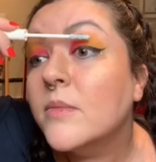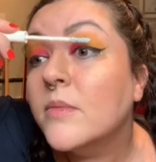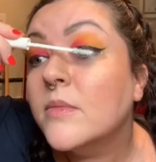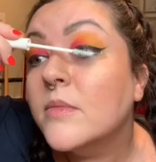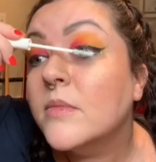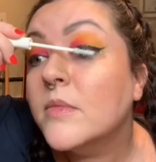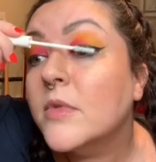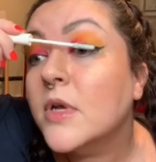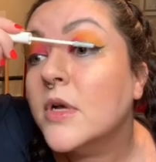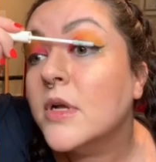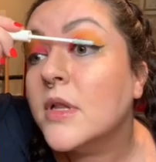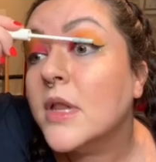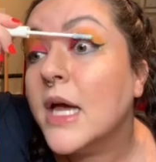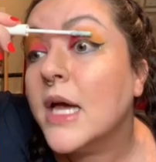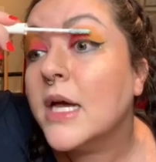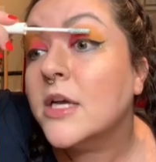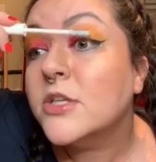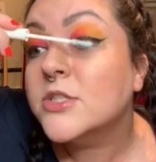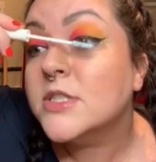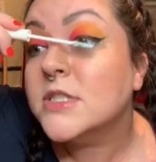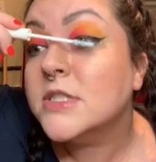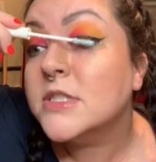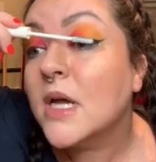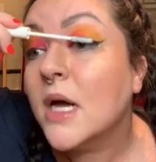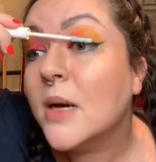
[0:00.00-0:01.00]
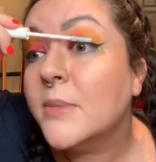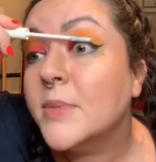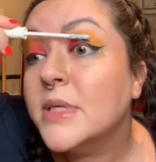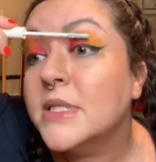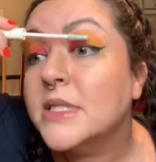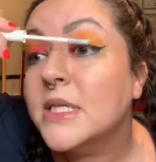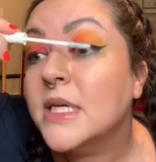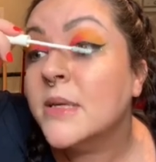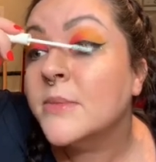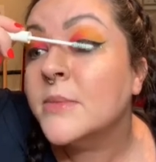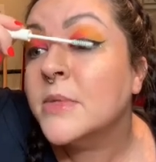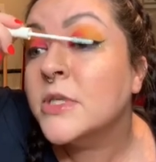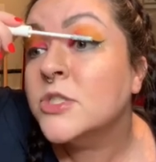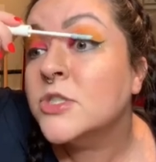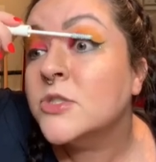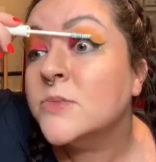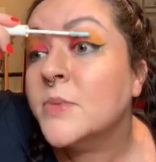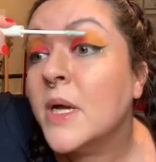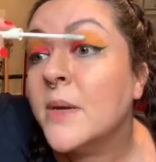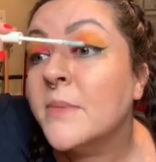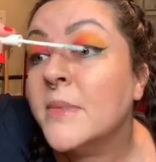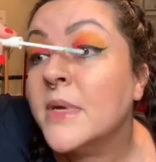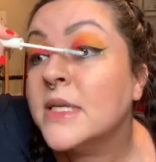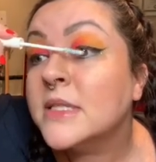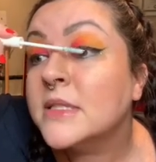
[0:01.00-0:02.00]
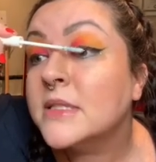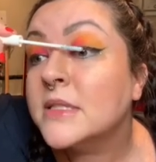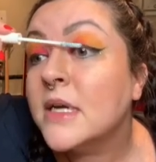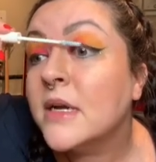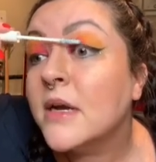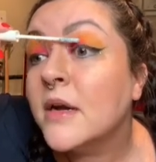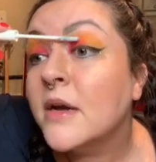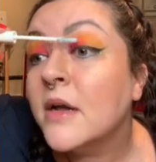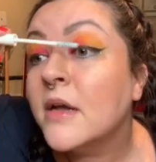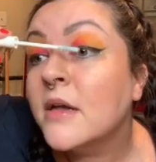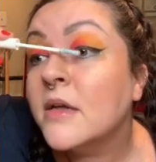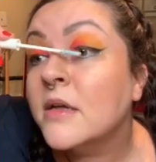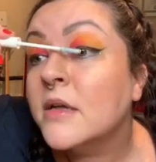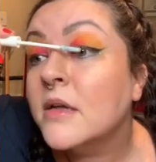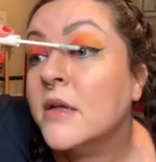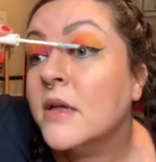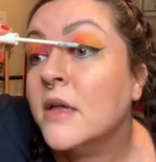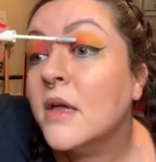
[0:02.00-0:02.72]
your lashes not be damaged by mascara.